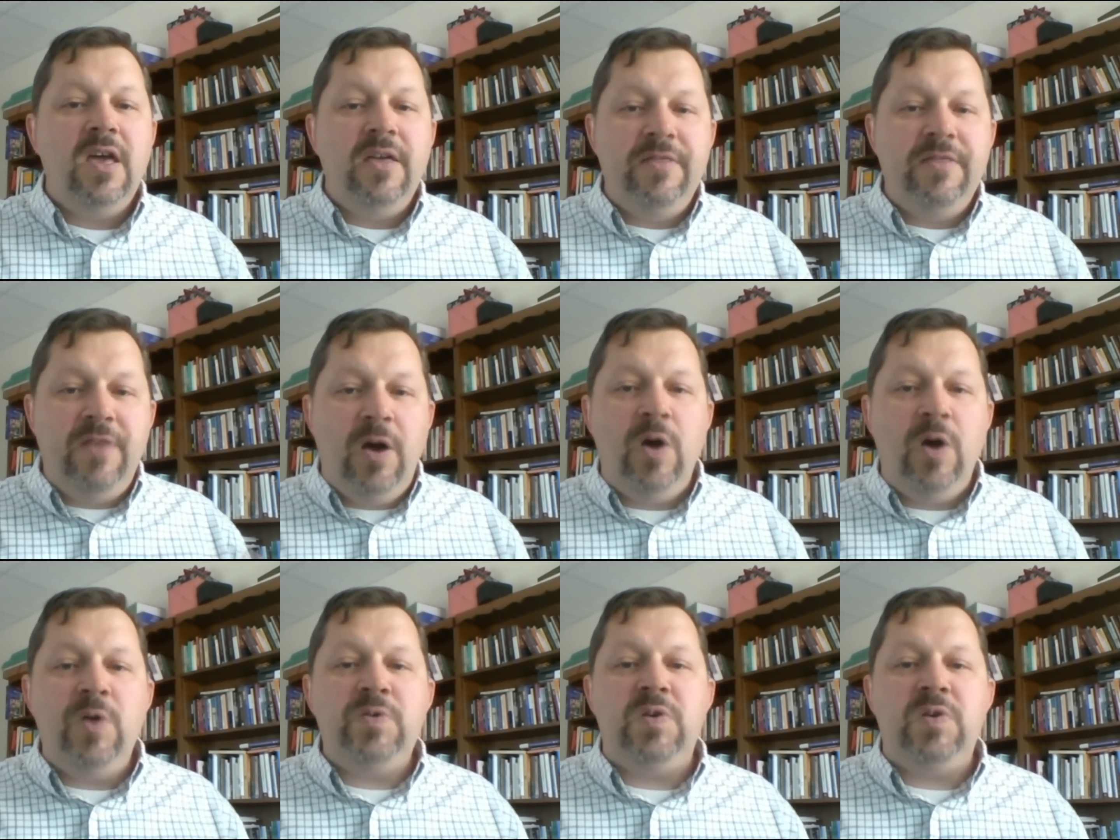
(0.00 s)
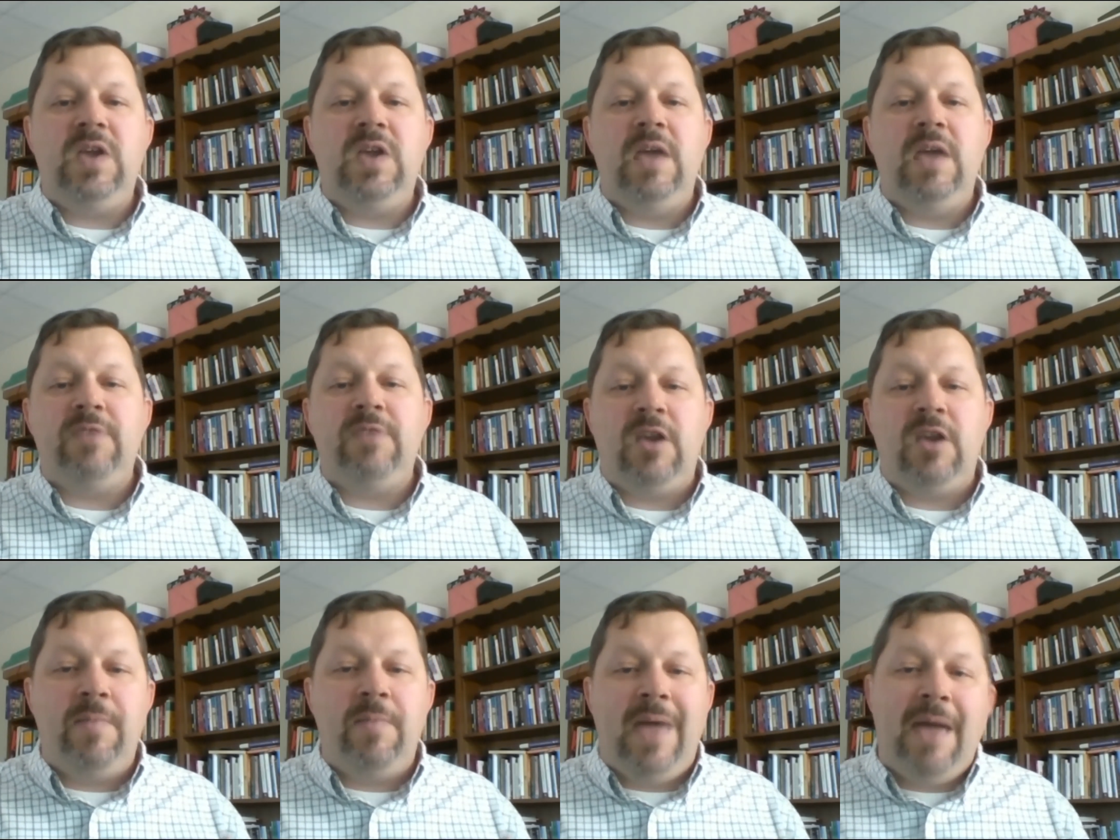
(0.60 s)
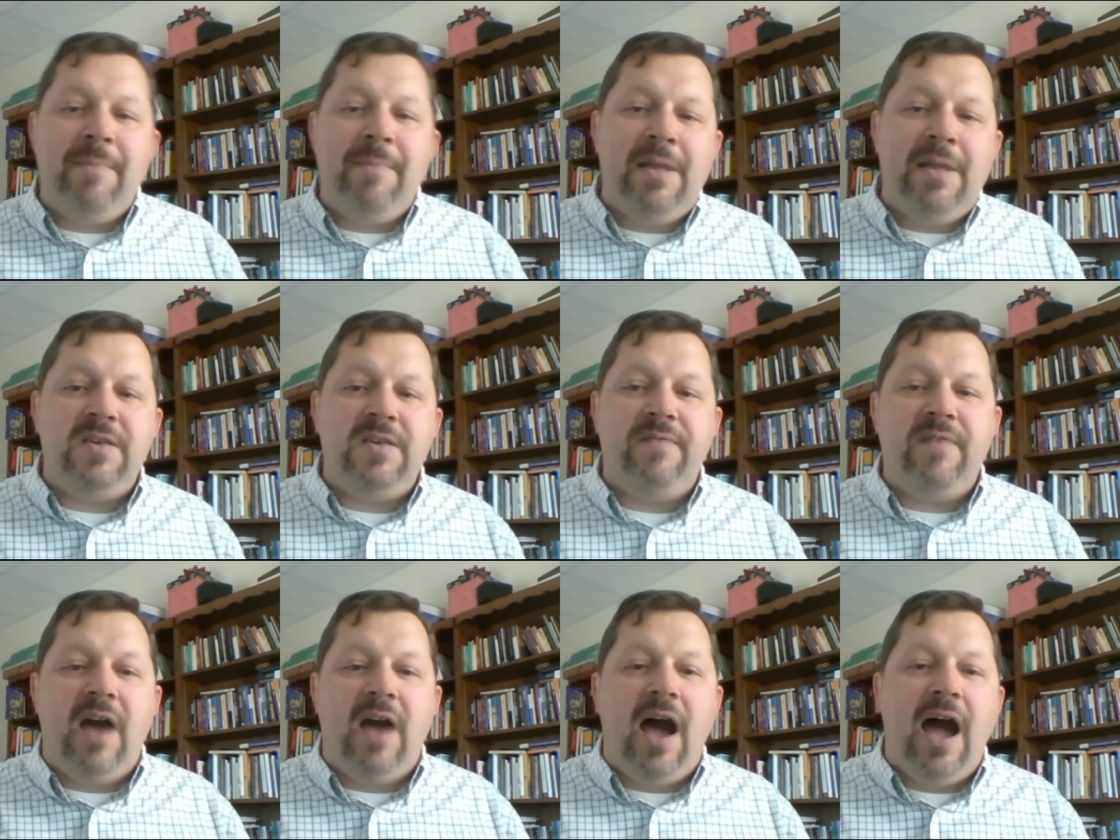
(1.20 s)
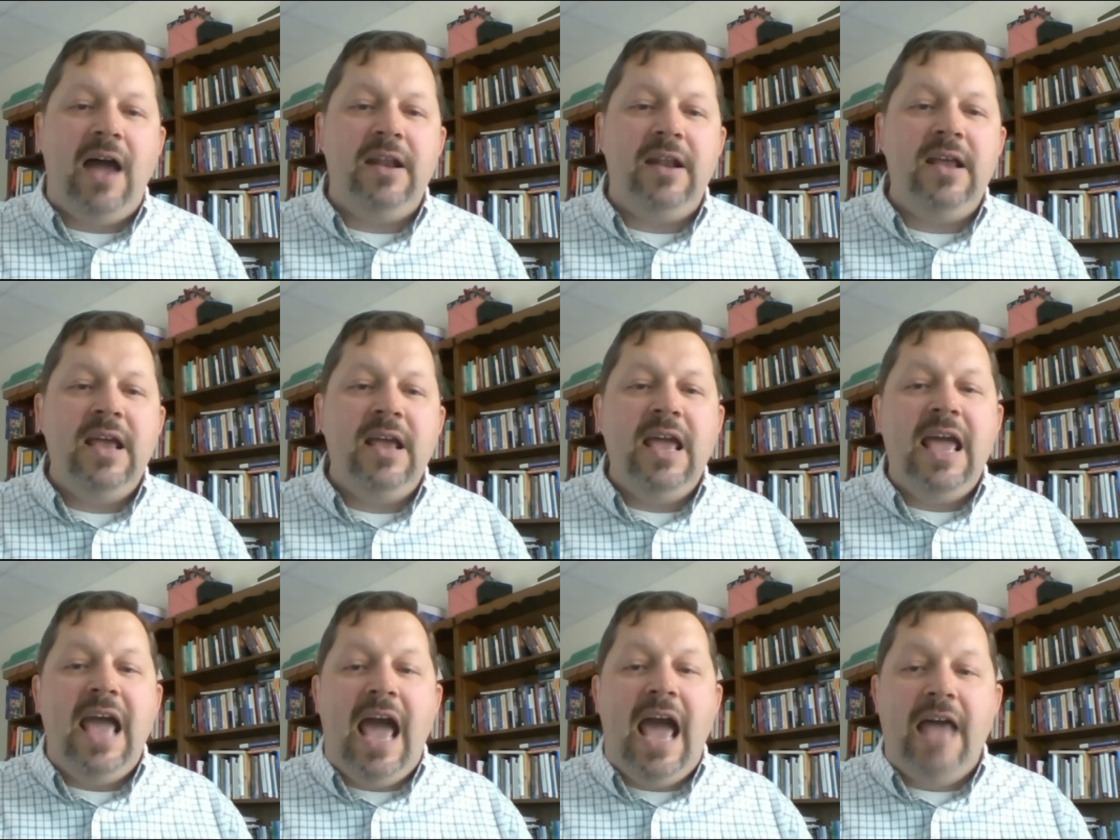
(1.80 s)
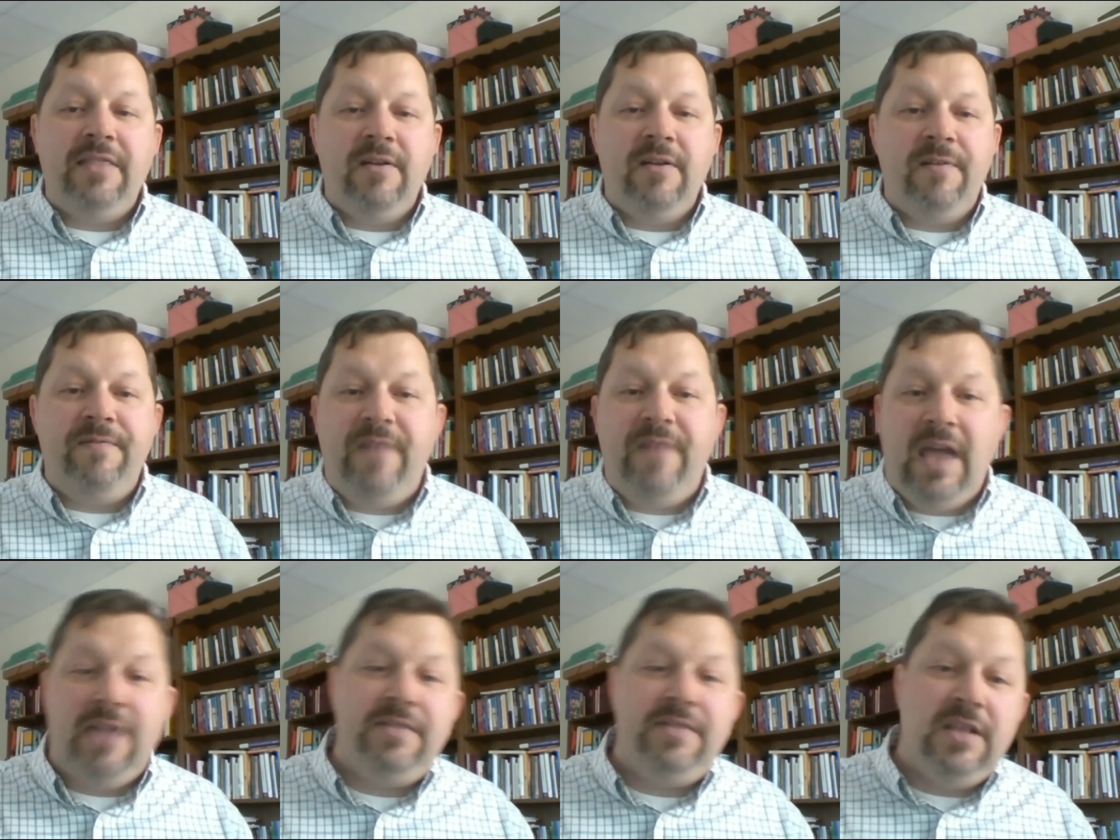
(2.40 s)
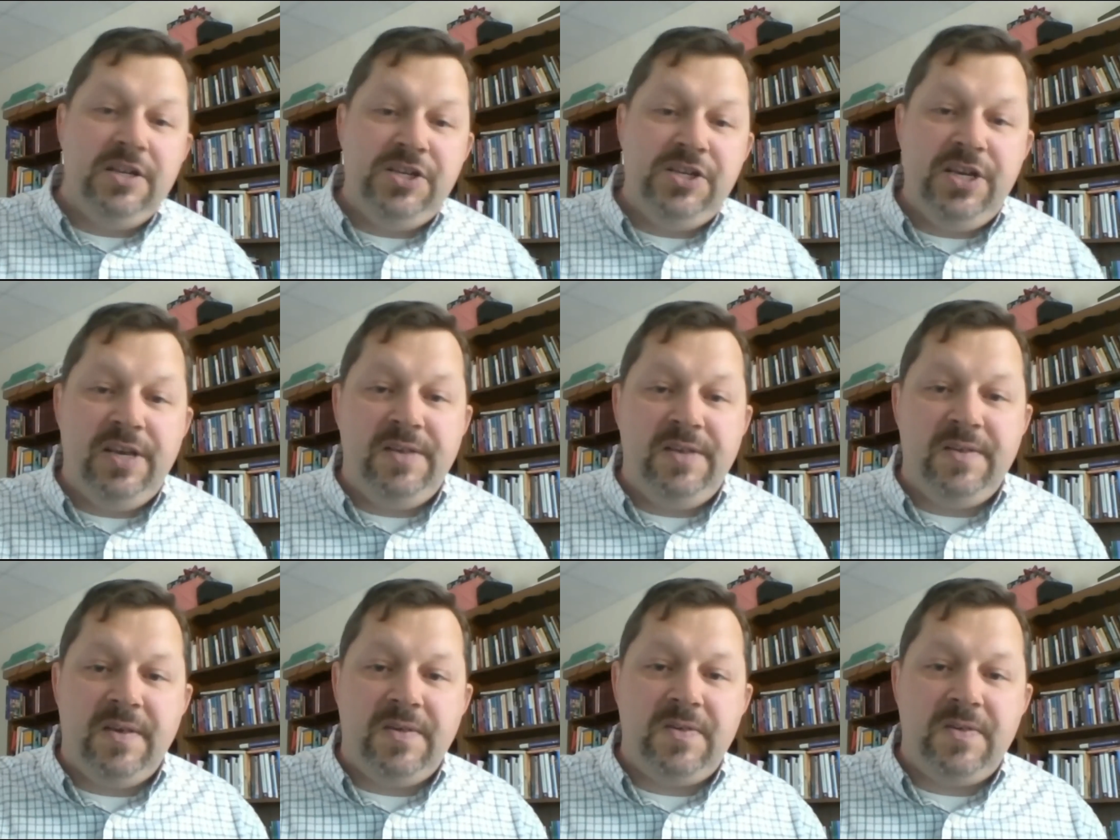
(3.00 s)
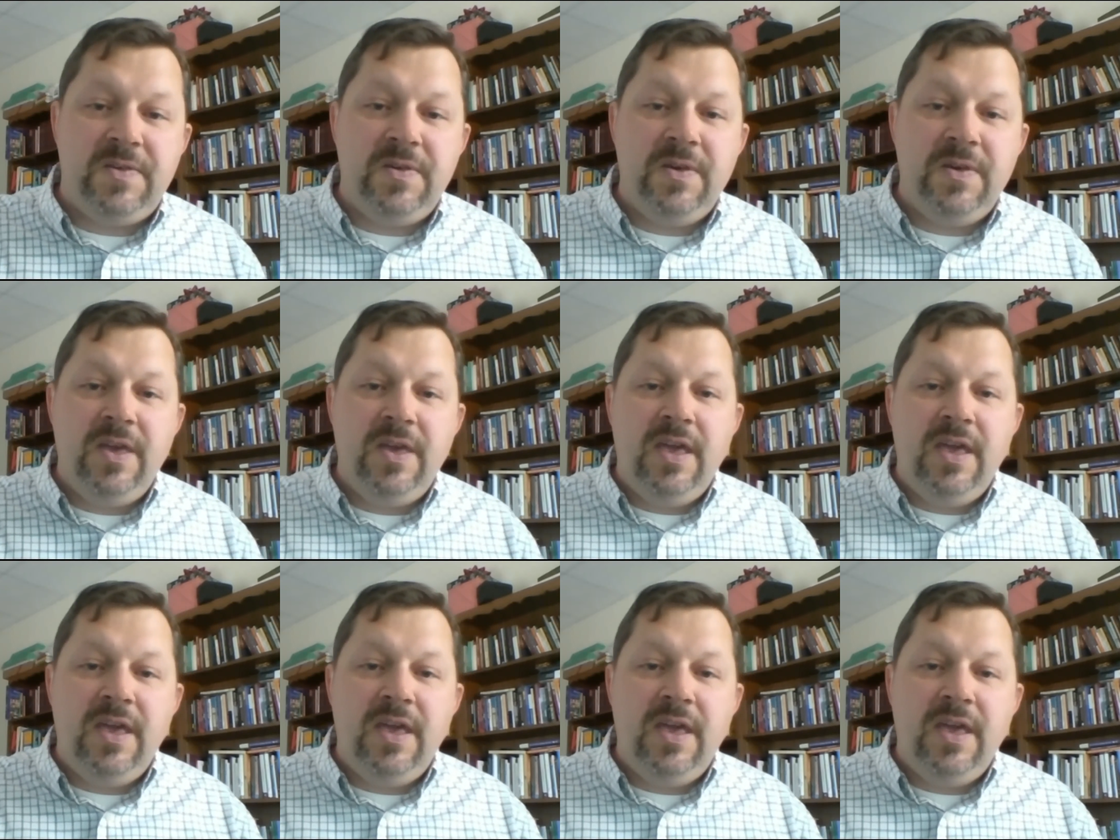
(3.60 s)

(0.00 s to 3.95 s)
those who keep the commandments of God and their faith in Jesus.